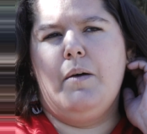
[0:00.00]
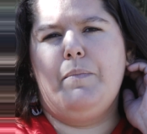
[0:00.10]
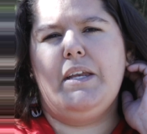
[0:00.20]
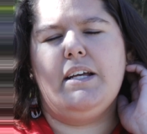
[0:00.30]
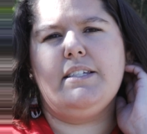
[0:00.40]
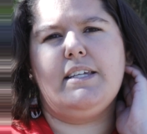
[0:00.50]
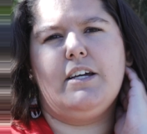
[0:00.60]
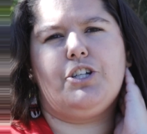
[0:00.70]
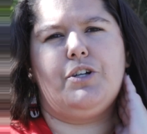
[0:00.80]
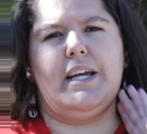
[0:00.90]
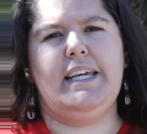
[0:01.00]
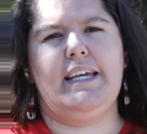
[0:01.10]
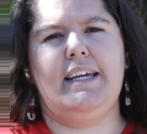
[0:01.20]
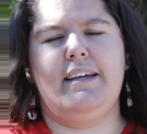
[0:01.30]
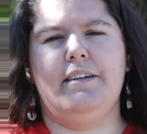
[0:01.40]
Media is
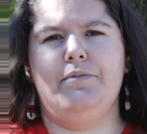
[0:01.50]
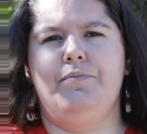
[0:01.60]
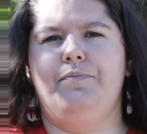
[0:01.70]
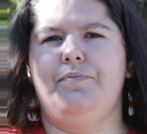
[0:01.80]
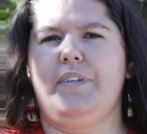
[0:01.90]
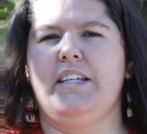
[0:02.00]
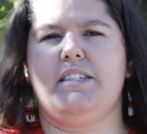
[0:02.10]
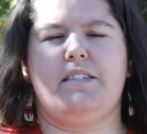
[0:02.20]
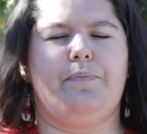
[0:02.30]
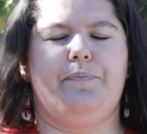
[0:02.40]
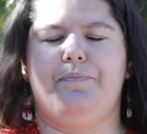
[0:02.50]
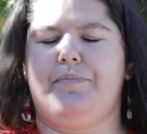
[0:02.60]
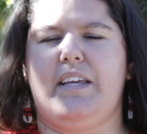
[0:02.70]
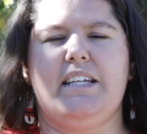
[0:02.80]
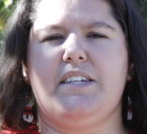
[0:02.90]

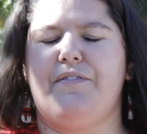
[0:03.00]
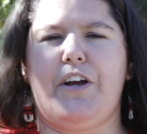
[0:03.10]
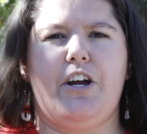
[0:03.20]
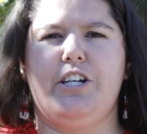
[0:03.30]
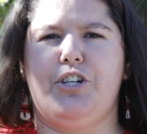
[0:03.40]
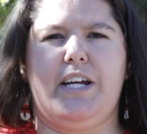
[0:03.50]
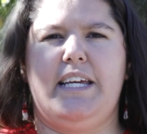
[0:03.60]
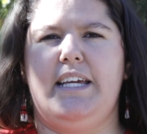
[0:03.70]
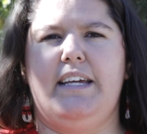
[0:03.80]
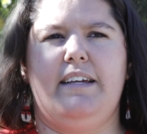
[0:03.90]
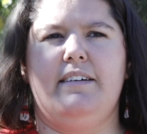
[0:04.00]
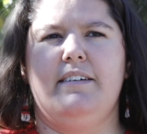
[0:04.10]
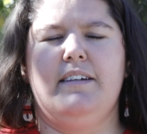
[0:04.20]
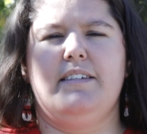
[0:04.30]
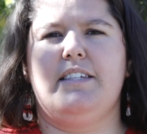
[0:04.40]
it's a very tricky
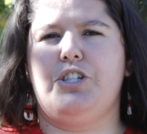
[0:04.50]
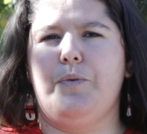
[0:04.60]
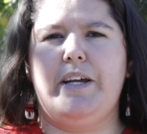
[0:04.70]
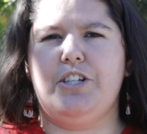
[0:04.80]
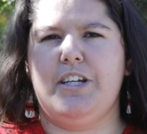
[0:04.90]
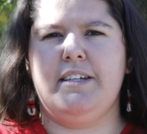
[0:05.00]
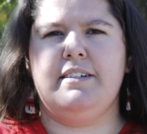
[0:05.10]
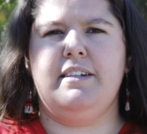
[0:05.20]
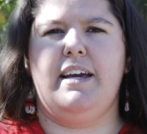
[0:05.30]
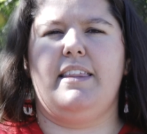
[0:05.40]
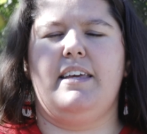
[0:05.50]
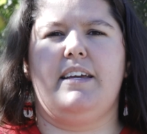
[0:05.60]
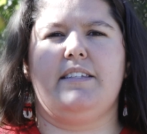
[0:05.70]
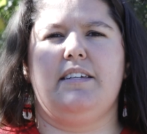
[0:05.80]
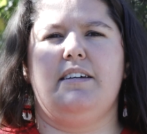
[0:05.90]
situation. I
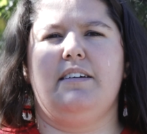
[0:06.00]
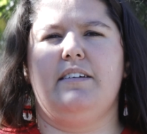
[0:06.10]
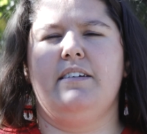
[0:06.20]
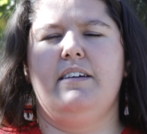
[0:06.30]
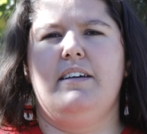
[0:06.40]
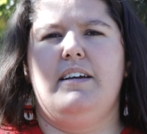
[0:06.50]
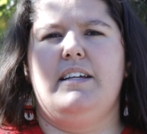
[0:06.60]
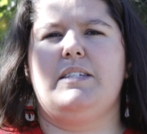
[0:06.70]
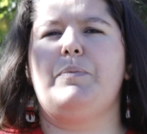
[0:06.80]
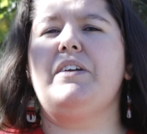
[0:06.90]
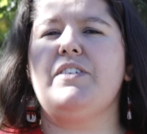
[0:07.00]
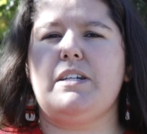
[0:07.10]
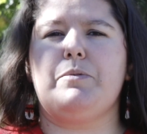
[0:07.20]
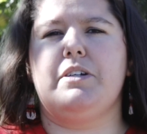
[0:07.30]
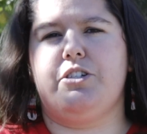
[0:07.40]
think it's a bit of a
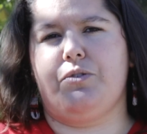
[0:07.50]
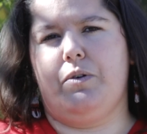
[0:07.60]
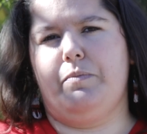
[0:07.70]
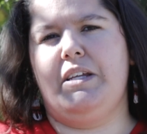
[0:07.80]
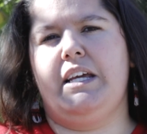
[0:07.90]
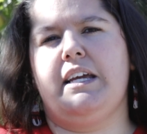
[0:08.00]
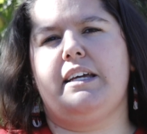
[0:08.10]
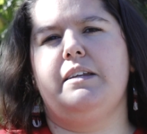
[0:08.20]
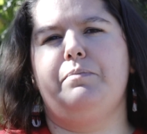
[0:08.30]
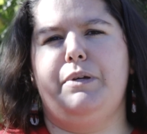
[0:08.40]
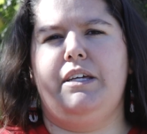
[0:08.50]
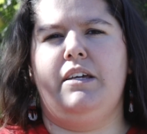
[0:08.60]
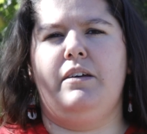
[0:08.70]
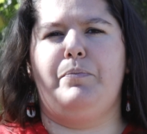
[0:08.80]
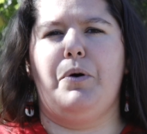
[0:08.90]
double-edged sword, meaning it can
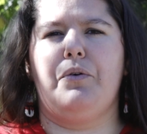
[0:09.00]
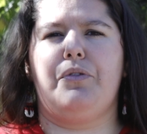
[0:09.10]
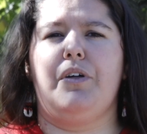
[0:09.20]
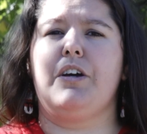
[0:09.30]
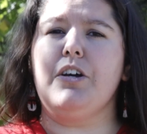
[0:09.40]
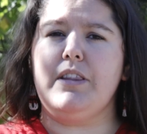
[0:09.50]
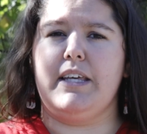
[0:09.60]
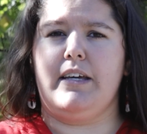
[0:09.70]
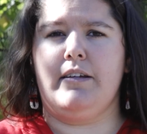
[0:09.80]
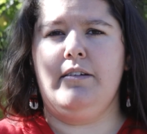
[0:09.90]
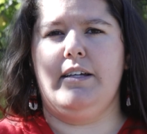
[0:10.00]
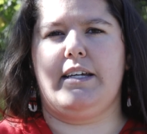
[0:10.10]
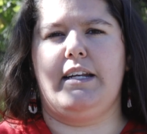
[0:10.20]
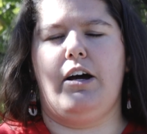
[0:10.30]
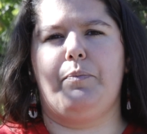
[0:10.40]
be both a good thing. It
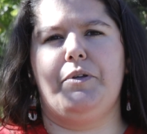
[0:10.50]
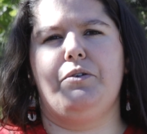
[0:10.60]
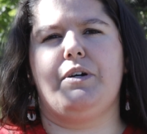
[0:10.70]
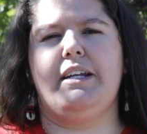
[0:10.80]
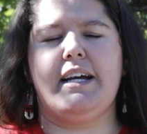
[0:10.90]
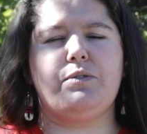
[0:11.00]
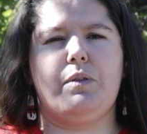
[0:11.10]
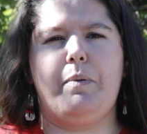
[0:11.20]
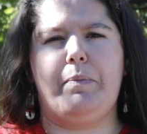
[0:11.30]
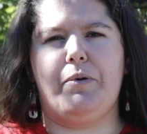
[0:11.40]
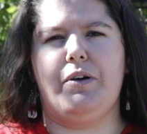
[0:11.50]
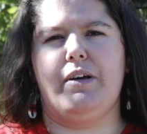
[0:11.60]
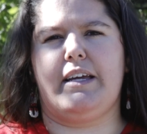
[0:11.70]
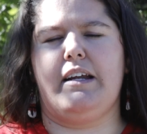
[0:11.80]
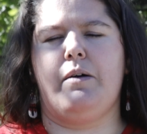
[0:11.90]
can help you connect with people.
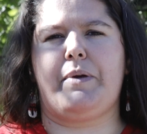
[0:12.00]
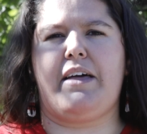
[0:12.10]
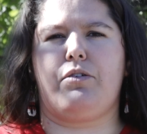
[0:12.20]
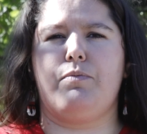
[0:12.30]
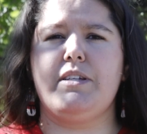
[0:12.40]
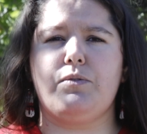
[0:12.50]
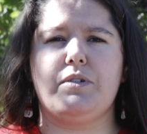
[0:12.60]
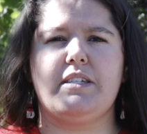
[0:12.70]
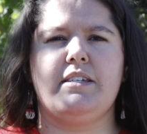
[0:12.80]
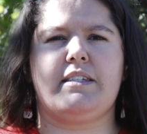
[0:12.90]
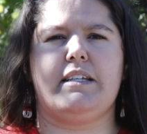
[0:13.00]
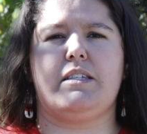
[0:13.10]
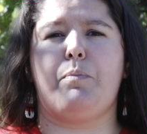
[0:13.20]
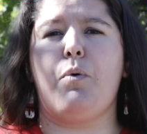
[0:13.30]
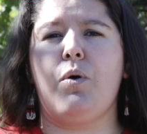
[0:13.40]
It can help gather resources, get
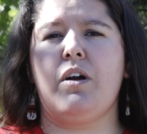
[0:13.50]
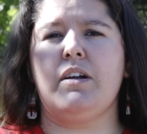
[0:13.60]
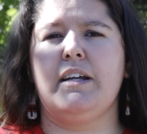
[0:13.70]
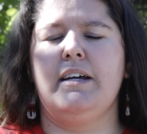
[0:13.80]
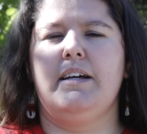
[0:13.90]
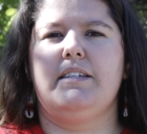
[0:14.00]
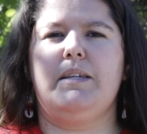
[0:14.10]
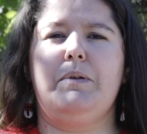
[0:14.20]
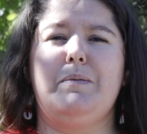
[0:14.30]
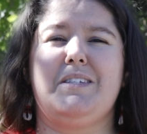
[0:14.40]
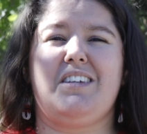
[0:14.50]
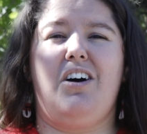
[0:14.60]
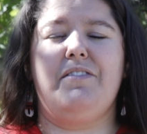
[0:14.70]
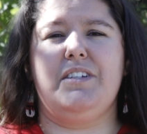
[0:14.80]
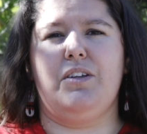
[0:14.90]
support. Sometimes it's
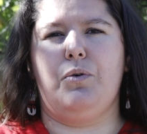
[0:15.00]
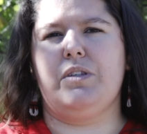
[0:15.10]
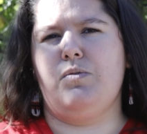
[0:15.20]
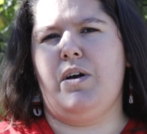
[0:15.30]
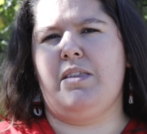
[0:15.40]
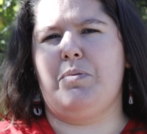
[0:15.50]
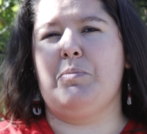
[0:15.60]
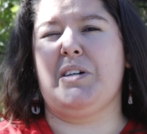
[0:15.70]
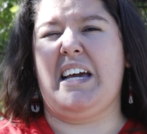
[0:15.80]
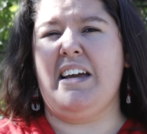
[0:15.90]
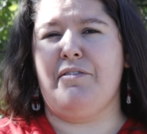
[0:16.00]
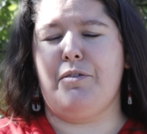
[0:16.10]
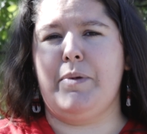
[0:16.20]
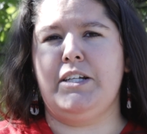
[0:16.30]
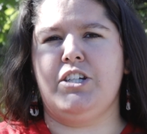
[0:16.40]
often the only way that people get
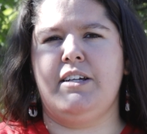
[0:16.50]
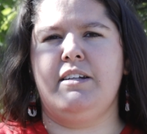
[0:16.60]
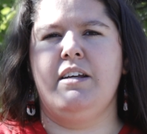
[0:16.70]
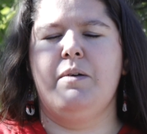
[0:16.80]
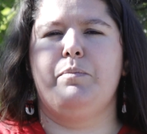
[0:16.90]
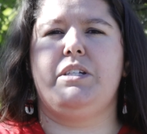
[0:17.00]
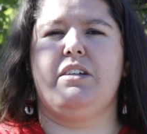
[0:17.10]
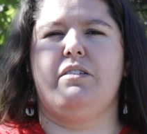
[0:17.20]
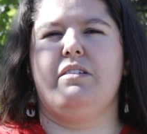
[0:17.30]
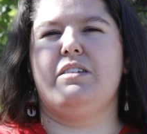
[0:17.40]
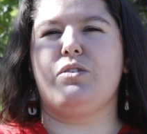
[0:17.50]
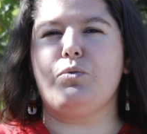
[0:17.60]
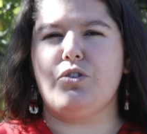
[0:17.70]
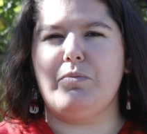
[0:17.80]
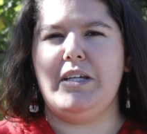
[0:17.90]
information, particularly
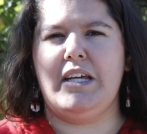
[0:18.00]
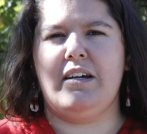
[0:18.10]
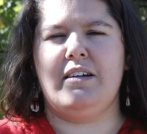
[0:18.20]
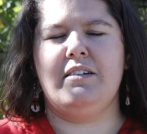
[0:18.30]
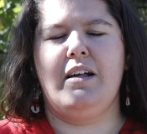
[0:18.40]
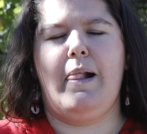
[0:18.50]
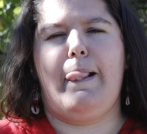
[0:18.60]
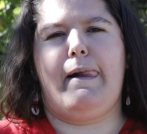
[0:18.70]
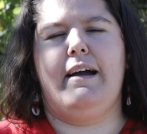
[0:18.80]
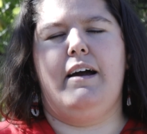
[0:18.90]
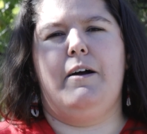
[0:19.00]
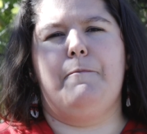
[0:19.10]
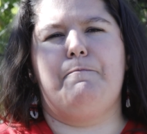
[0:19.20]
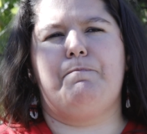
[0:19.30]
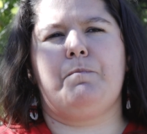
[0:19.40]
social media.
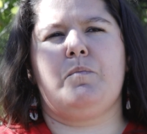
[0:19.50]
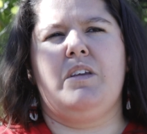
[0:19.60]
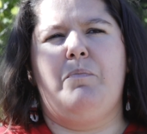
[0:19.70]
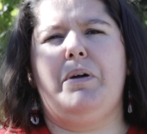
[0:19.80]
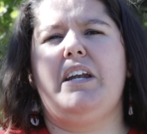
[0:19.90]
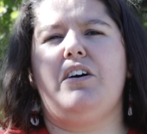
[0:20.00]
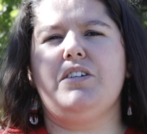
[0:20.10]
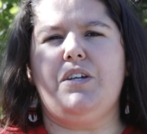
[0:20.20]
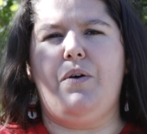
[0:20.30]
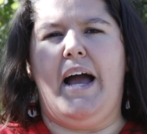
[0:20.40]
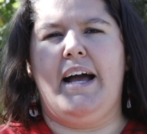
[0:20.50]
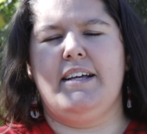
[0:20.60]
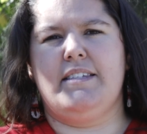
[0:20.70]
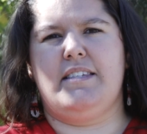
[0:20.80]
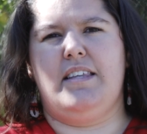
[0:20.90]
But it also
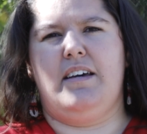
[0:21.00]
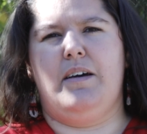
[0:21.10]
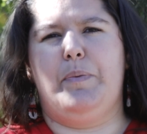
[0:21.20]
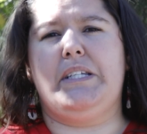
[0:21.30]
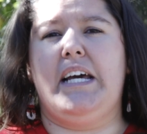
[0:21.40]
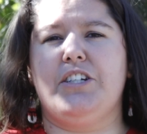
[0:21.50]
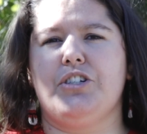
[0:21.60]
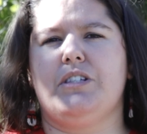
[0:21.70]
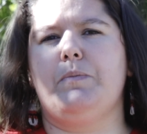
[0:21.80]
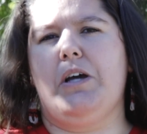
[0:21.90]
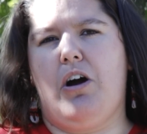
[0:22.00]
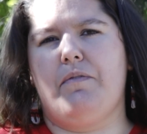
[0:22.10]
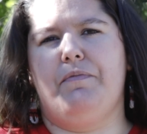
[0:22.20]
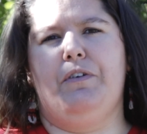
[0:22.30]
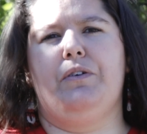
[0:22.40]
has the potential to be
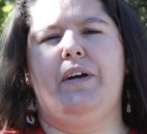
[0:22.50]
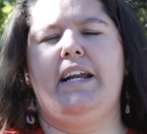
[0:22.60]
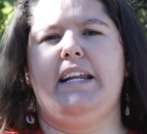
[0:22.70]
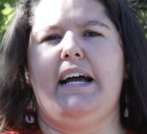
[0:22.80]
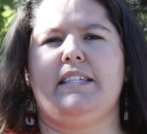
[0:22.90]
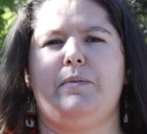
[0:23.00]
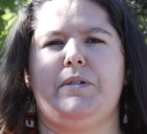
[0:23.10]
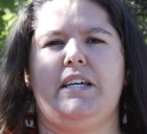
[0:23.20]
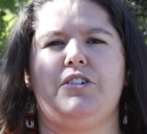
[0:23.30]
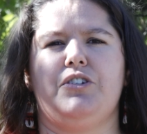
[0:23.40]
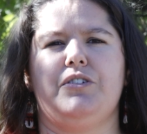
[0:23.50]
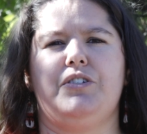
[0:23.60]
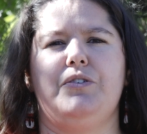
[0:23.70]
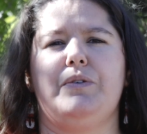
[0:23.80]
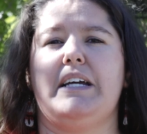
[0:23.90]
harmful, right? It has the potential
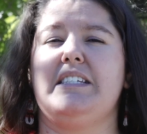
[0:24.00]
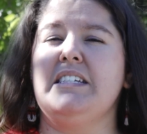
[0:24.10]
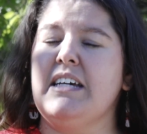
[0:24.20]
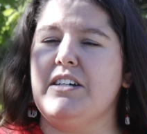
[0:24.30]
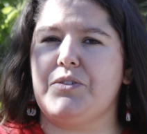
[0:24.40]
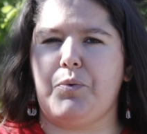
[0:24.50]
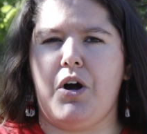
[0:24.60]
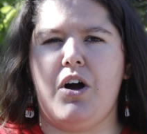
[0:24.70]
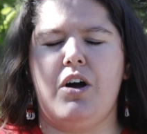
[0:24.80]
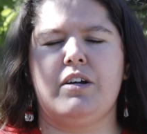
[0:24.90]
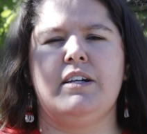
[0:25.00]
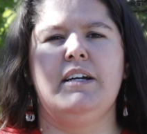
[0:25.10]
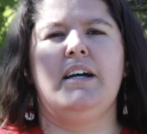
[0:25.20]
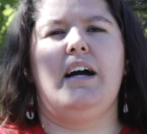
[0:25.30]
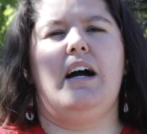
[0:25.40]
to get details wrong,
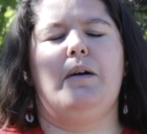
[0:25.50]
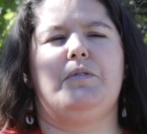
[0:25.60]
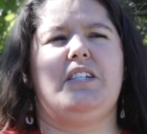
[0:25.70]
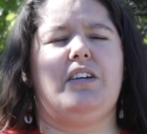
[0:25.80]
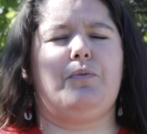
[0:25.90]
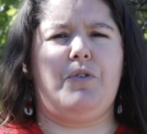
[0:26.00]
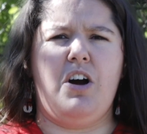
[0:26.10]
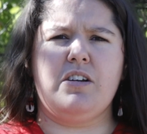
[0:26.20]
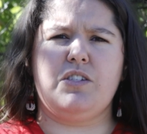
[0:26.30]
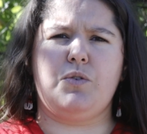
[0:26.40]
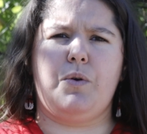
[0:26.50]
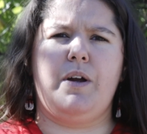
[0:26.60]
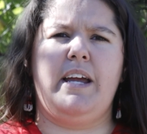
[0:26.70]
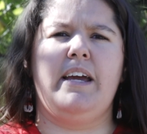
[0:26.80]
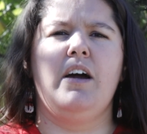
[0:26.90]
to tell the wrong
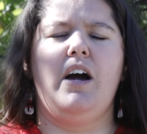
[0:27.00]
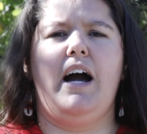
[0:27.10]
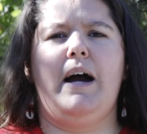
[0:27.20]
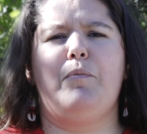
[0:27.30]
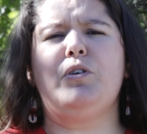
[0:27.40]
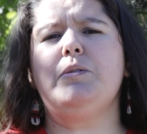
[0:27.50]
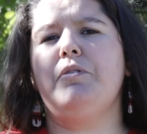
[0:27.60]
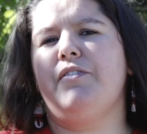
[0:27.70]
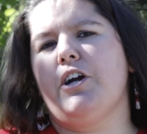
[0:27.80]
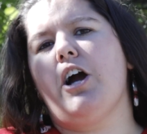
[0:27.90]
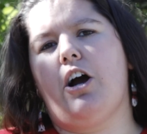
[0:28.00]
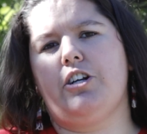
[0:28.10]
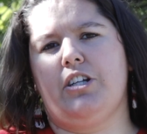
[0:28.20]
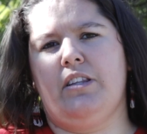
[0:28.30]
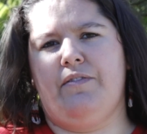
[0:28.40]
story, or to be very
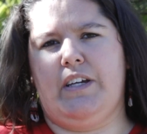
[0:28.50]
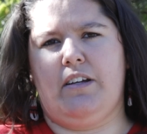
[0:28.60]
harsh on the